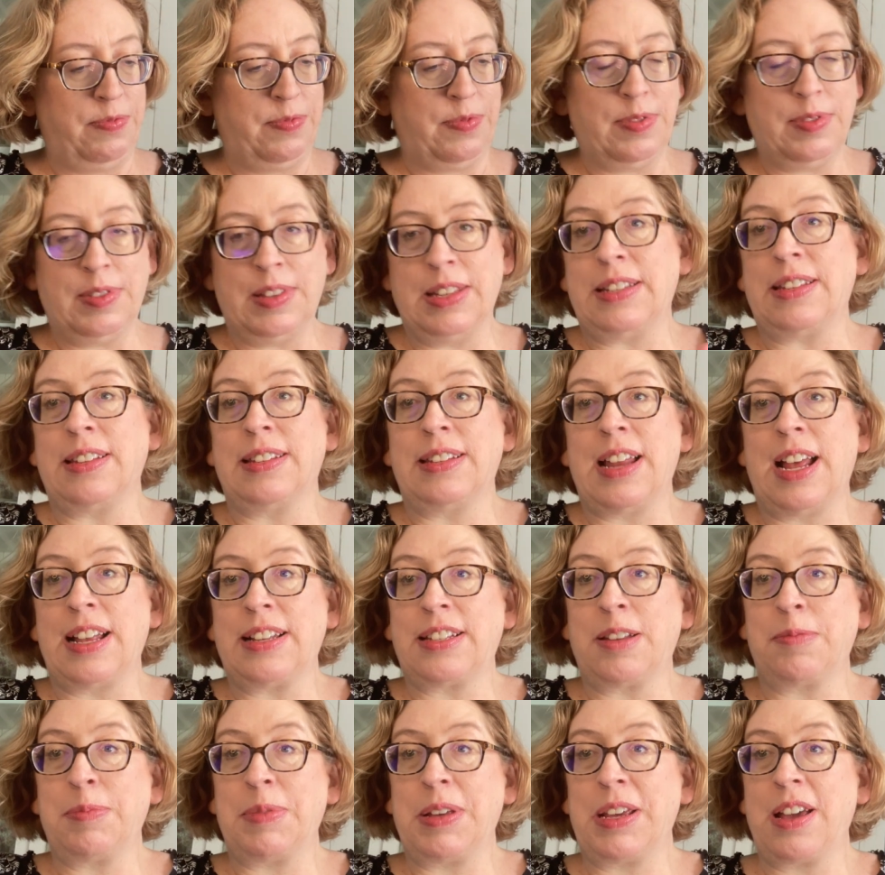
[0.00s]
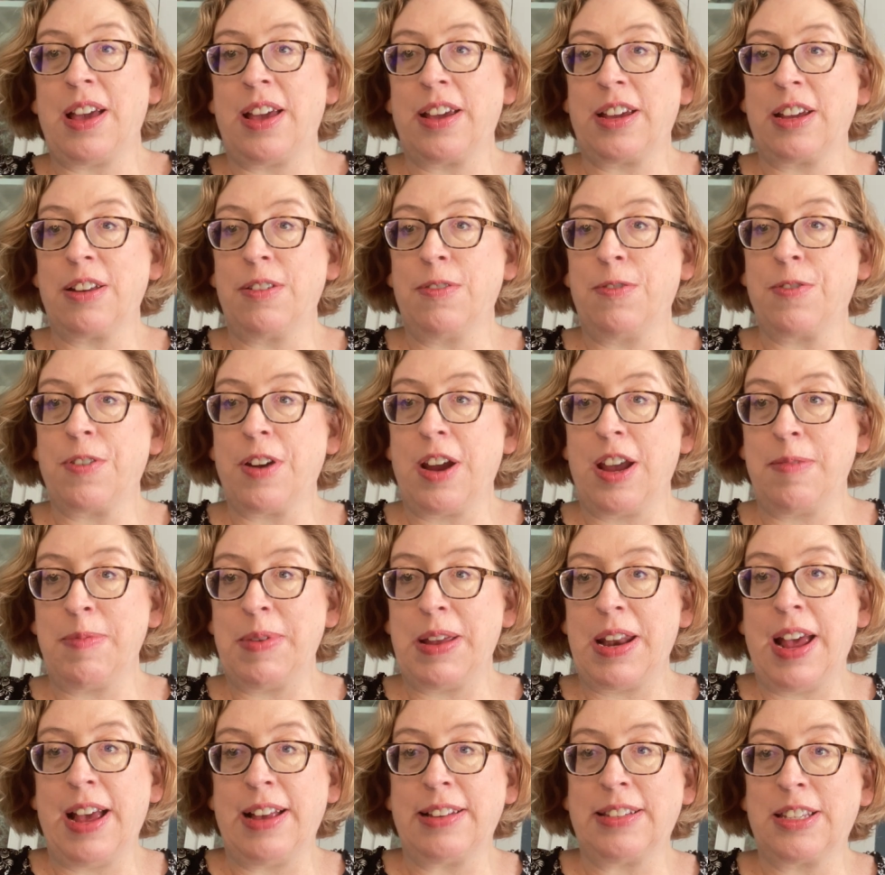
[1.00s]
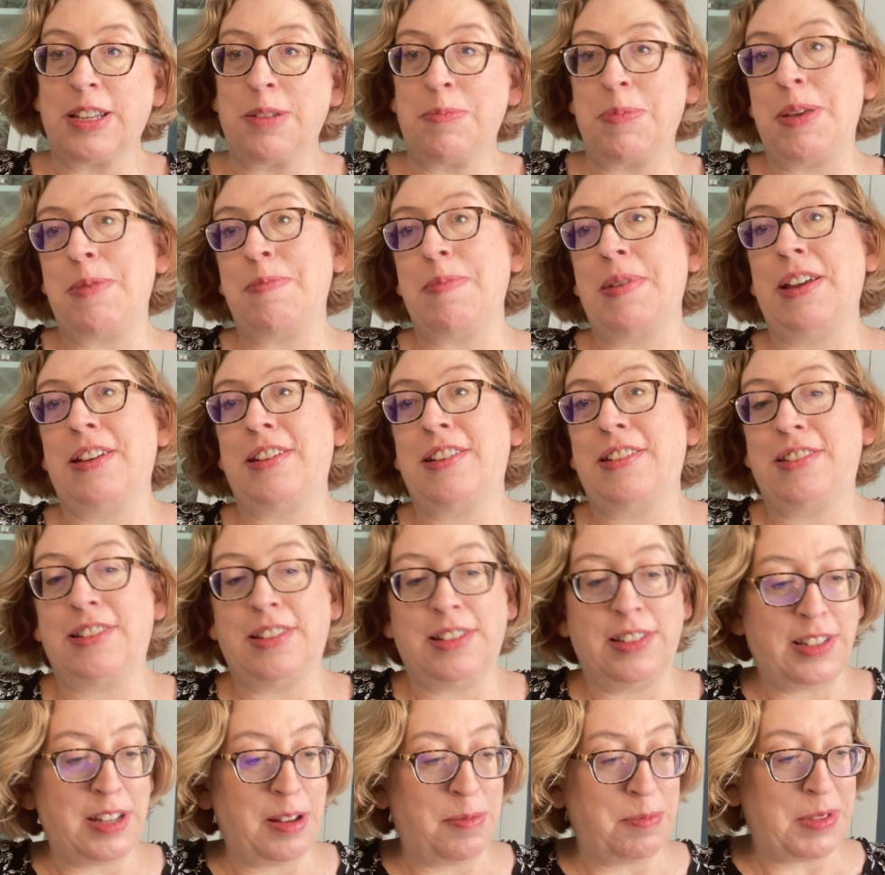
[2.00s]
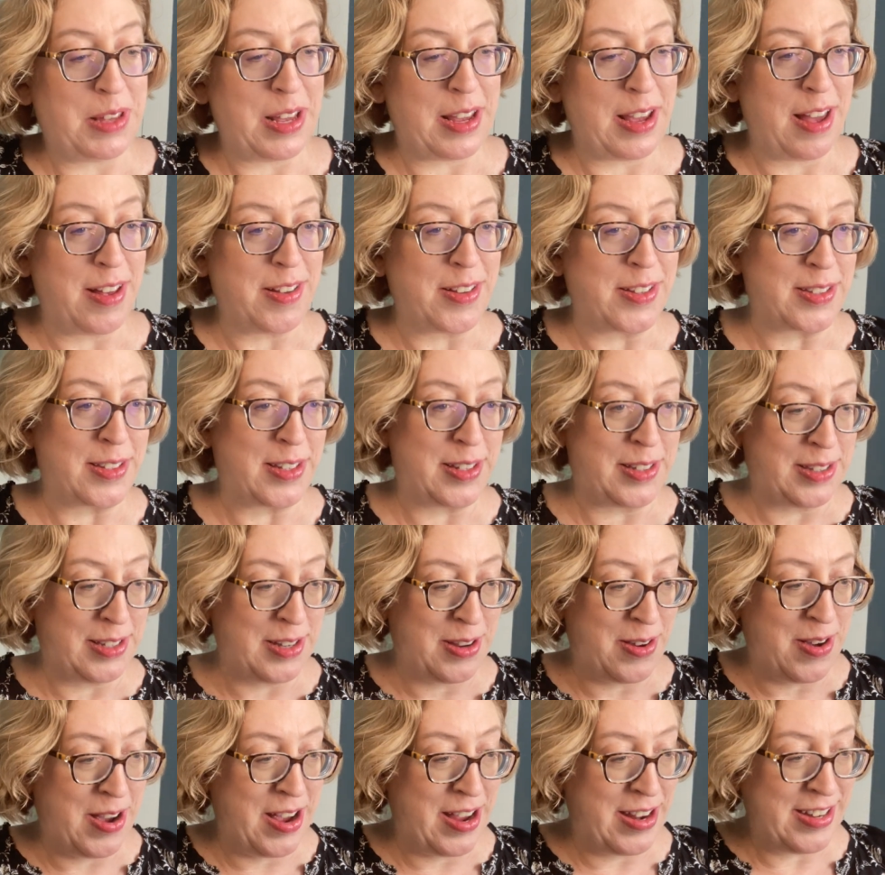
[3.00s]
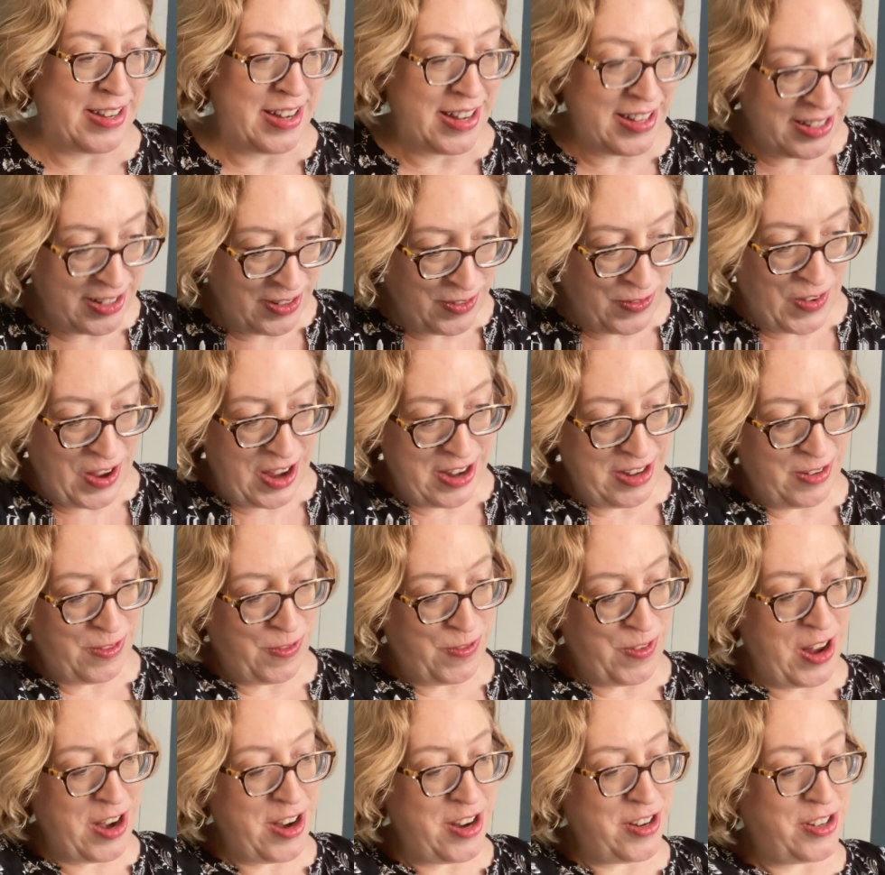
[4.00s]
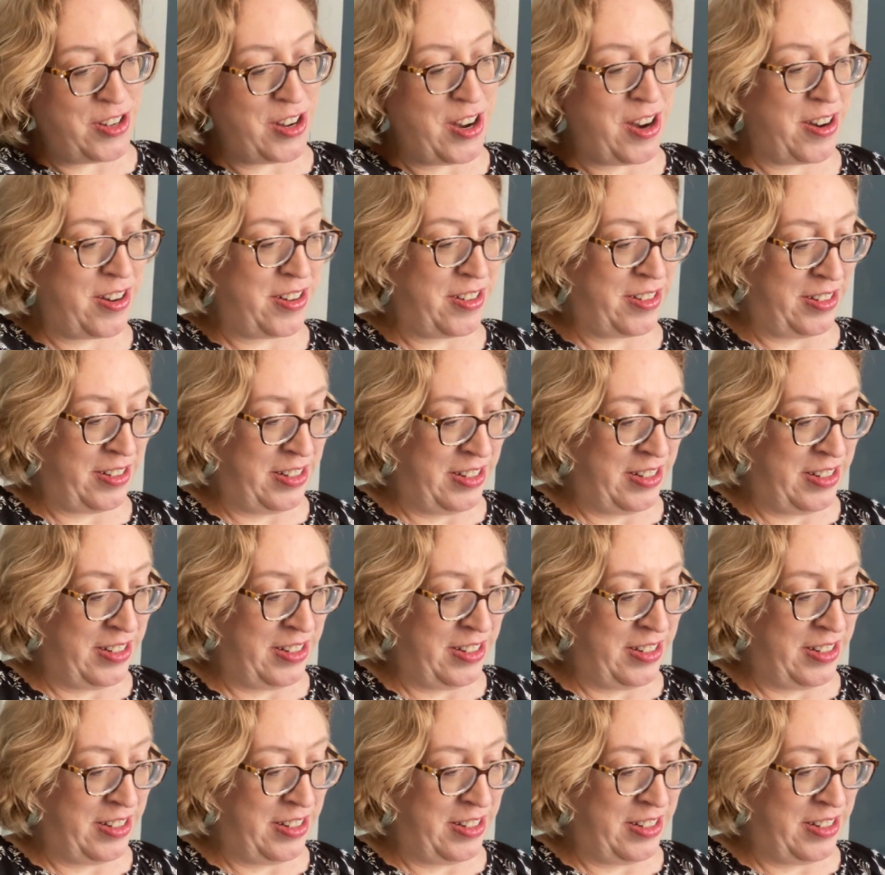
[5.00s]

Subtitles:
this is not something I can frame. It has to be made into something else. So I need to find a finisher,